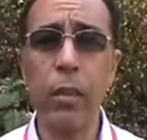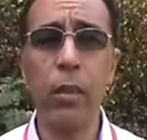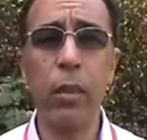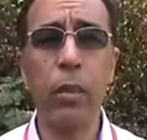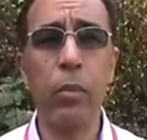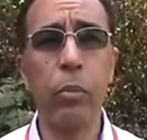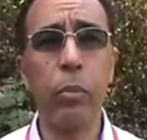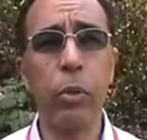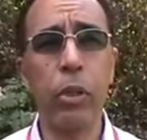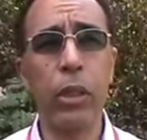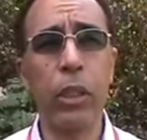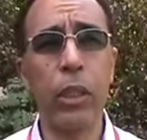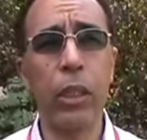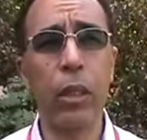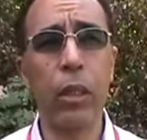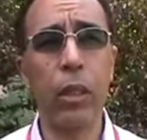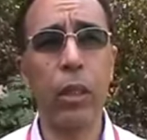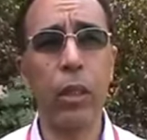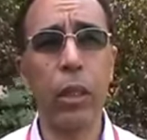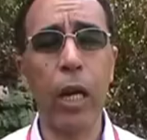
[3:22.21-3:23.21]
in
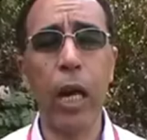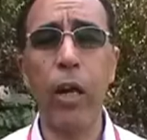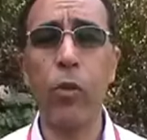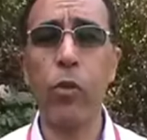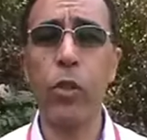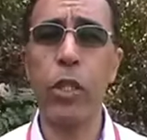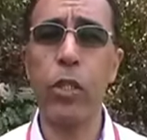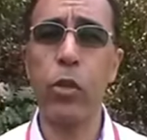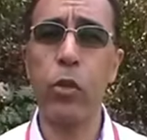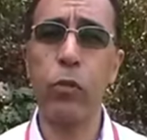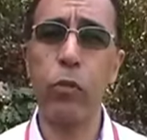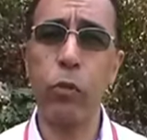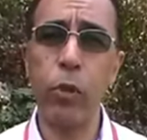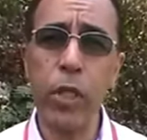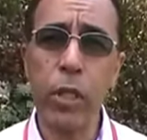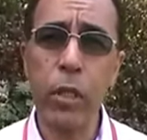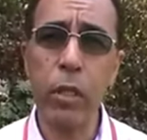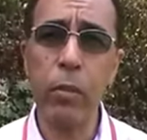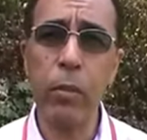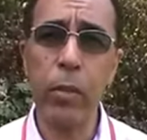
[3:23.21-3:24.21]
particular houses of
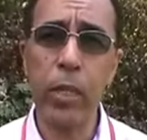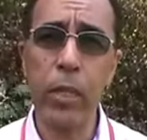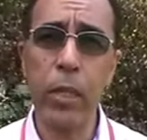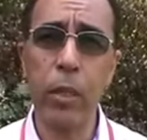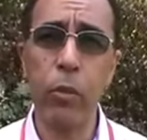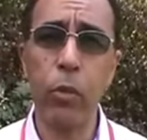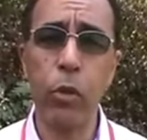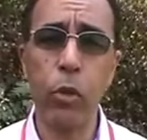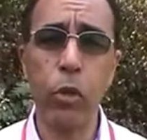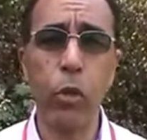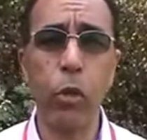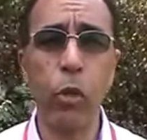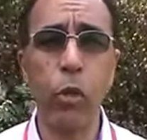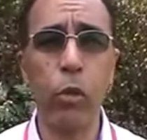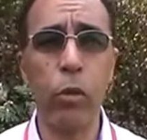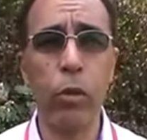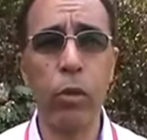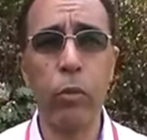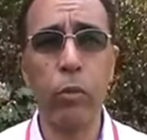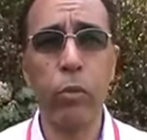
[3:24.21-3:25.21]
wisdom, as they were
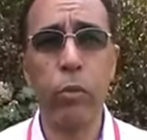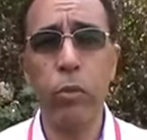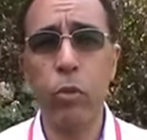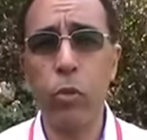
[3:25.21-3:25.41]
called,